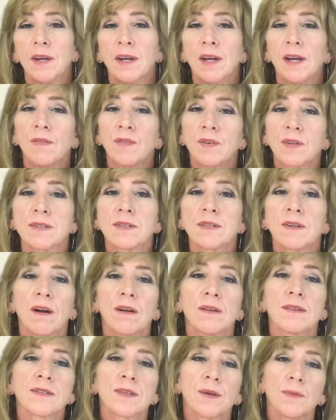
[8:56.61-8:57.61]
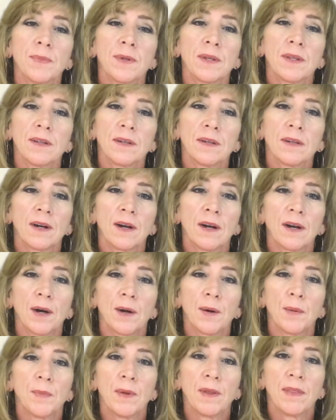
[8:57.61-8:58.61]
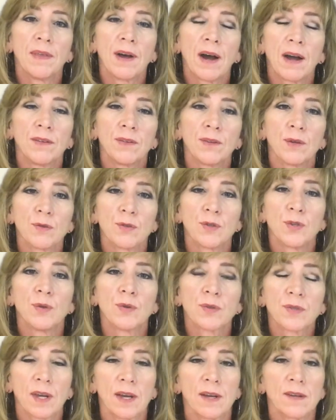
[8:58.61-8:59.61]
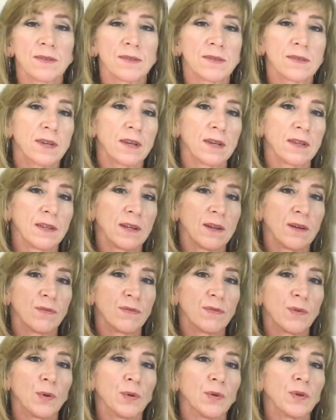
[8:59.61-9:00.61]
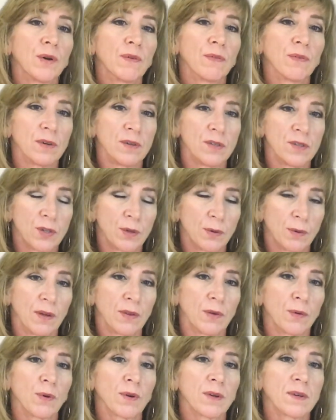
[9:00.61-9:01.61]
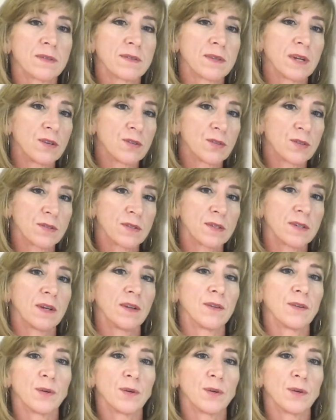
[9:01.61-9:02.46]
If it's not something that those use cases can then fold over into other organizations and other